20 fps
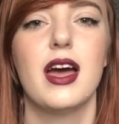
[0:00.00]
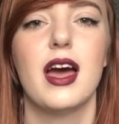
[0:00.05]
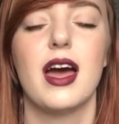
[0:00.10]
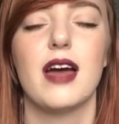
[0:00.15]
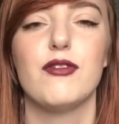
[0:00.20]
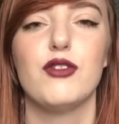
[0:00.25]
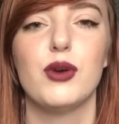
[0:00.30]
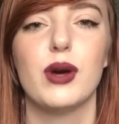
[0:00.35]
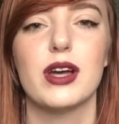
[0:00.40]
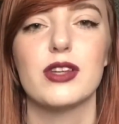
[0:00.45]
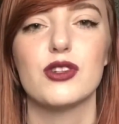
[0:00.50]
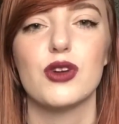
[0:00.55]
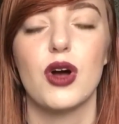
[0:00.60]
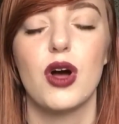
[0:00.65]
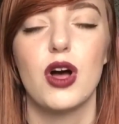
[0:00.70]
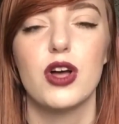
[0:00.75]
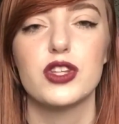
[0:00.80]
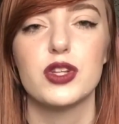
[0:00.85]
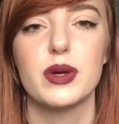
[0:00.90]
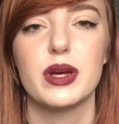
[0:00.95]
If you guys are
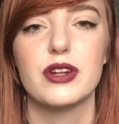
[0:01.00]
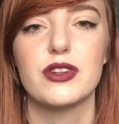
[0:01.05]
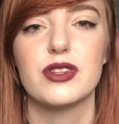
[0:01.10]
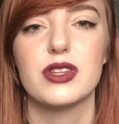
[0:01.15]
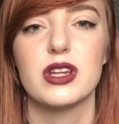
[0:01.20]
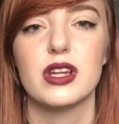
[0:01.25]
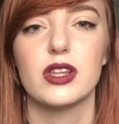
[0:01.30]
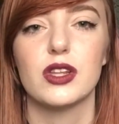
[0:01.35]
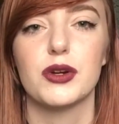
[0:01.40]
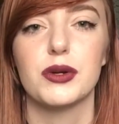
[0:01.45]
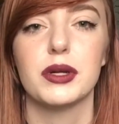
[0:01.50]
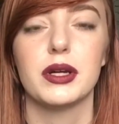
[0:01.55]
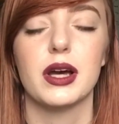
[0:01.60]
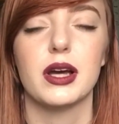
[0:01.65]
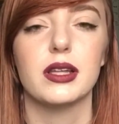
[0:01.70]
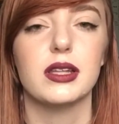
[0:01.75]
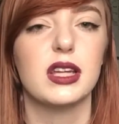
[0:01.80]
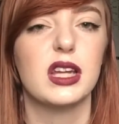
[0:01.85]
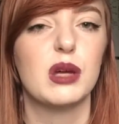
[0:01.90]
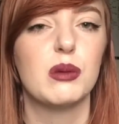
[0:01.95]
also interested in learning
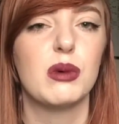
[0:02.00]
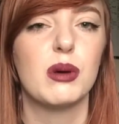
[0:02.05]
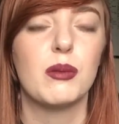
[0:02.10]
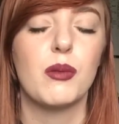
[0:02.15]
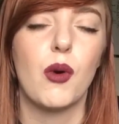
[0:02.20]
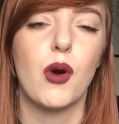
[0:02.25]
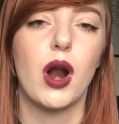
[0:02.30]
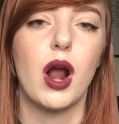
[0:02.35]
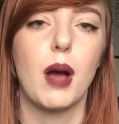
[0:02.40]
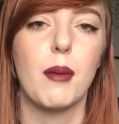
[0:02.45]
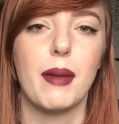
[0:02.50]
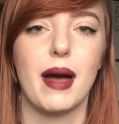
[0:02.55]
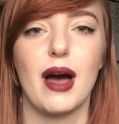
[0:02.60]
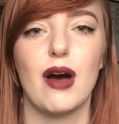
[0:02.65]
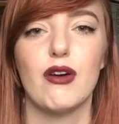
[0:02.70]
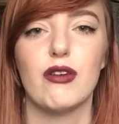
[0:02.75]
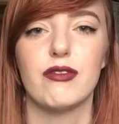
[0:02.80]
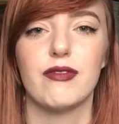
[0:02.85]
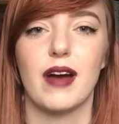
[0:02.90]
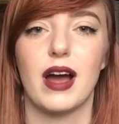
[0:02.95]
a little bit more
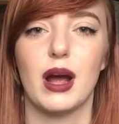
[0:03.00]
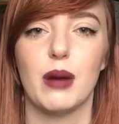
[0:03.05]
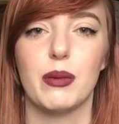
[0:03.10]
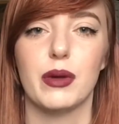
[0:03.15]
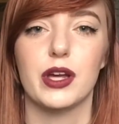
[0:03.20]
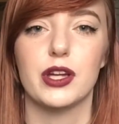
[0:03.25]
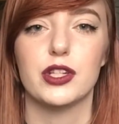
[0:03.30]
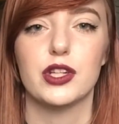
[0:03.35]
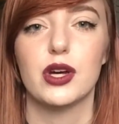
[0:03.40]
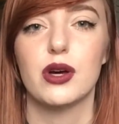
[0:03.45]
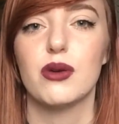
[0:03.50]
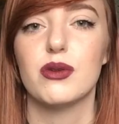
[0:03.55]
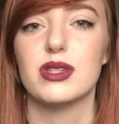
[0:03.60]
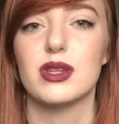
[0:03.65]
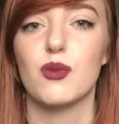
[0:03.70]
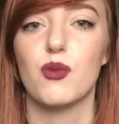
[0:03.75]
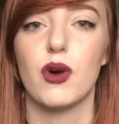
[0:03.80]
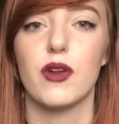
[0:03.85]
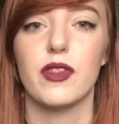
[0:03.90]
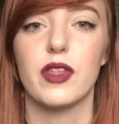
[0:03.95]
about fire-bellied toads
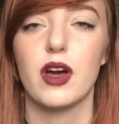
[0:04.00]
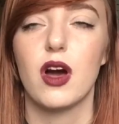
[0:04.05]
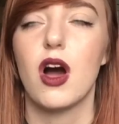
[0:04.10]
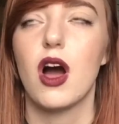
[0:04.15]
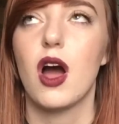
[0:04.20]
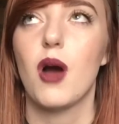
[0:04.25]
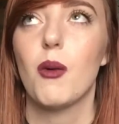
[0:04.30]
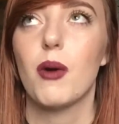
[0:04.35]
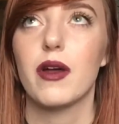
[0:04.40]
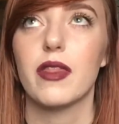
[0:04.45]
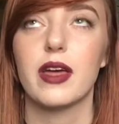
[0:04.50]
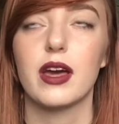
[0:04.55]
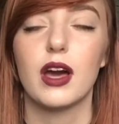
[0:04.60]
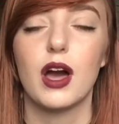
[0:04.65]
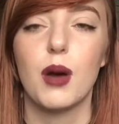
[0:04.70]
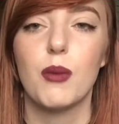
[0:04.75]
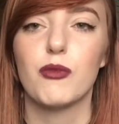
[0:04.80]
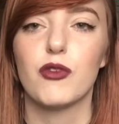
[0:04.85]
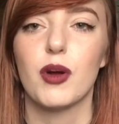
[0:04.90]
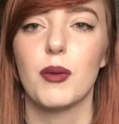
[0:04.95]
and what they are, where they
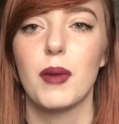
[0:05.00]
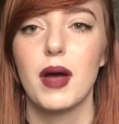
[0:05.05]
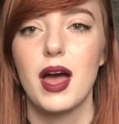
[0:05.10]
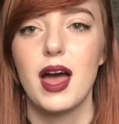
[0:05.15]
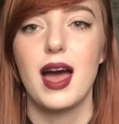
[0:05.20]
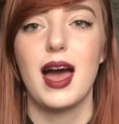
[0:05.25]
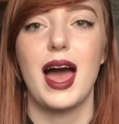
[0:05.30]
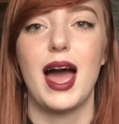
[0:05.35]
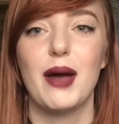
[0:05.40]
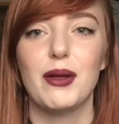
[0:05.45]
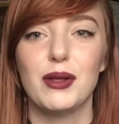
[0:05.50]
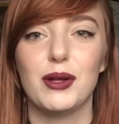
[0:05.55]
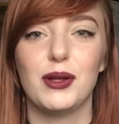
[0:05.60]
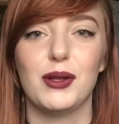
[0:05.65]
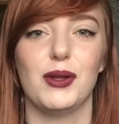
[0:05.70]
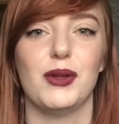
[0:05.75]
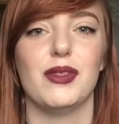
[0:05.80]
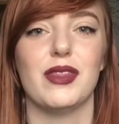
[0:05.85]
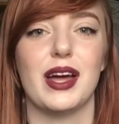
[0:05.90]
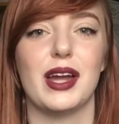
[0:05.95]
come from, I'll
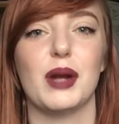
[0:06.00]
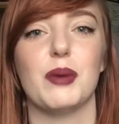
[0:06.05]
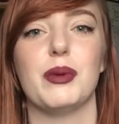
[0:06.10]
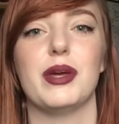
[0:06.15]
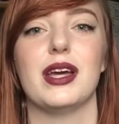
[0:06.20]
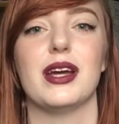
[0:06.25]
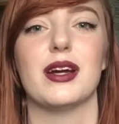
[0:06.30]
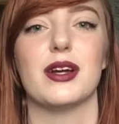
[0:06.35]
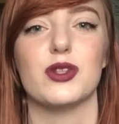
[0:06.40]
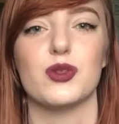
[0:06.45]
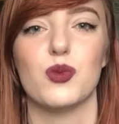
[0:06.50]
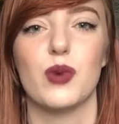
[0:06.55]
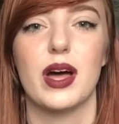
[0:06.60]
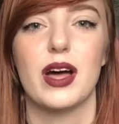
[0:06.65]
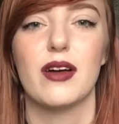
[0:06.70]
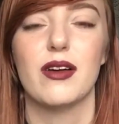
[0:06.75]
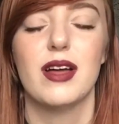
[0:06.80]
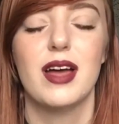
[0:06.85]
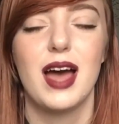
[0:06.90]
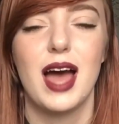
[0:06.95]
include that up here as
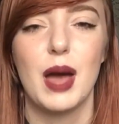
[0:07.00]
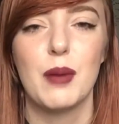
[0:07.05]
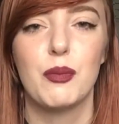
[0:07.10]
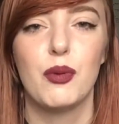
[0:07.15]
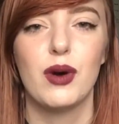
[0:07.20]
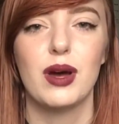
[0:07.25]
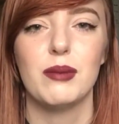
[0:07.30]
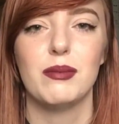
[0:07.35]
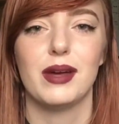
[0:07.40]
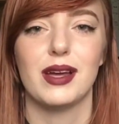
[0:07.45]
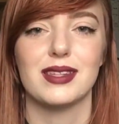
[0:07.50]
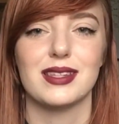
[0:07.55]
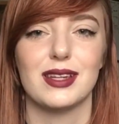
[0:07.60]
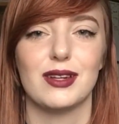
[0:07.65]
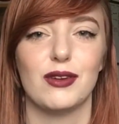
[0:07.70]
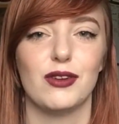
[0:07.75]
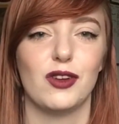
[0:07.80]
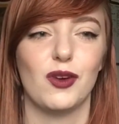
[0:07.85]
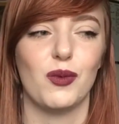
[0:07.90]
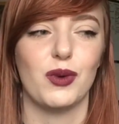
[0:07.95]
well. I point because I
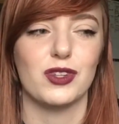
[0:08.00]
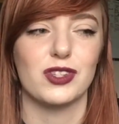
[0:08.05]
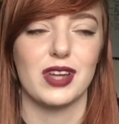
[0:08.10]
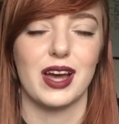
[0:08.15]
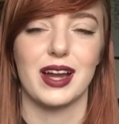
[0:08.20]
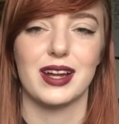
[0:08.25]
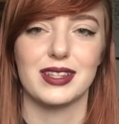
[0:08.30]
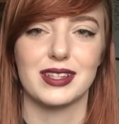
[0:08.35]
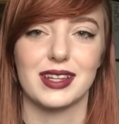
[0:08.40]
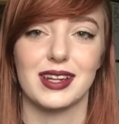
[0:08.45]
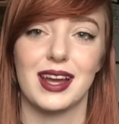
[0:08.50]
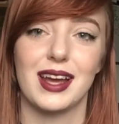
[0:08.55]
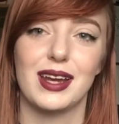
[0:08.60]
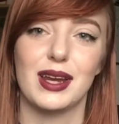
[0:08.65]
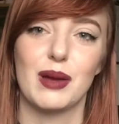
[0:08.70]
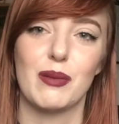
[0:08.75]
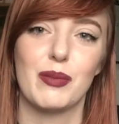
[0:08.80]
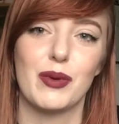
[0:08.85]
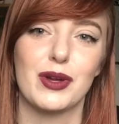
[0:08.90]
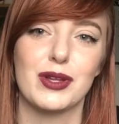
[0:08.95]
don't know which side it's going to end
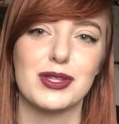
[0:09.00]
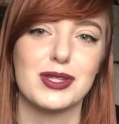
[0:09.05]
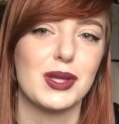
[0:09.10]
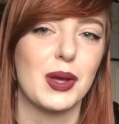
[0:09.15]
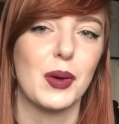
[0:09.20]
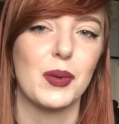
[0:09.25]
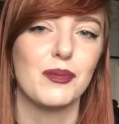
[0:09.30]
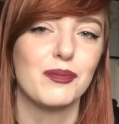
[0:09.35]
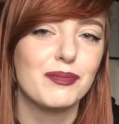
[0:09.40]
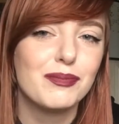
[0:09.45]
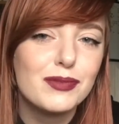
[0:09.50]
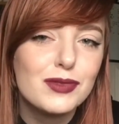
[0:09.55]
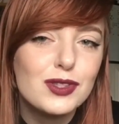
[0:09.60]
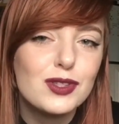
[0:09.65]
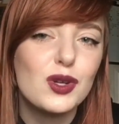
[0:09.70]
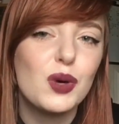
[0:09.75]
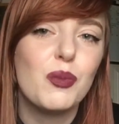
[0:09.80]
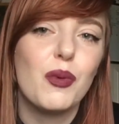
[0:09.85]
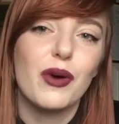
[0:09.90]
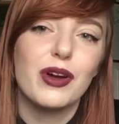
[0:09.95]
up on, so
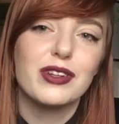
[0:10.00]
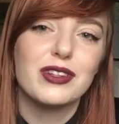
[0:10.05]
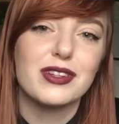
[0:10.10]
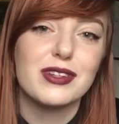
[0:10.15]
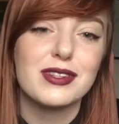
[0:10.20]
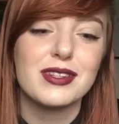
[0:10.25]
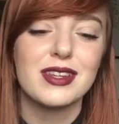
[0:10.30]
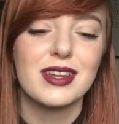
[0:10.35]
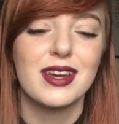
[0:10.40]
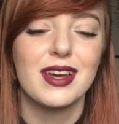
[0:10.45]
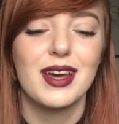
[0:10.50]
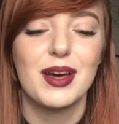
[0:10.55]
2 pointers.